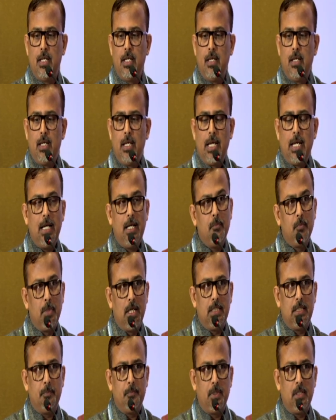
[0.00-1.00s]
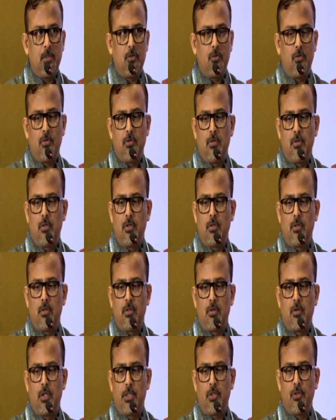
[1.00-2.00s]
and multiple
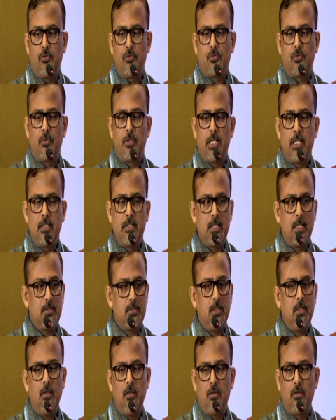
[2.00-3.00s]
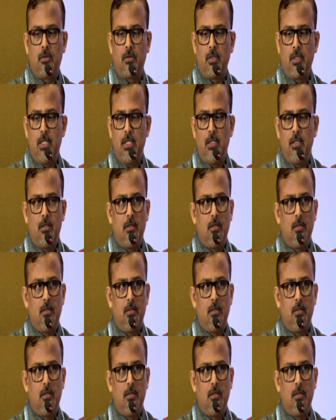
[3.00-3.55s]
corticosteroid injection, 3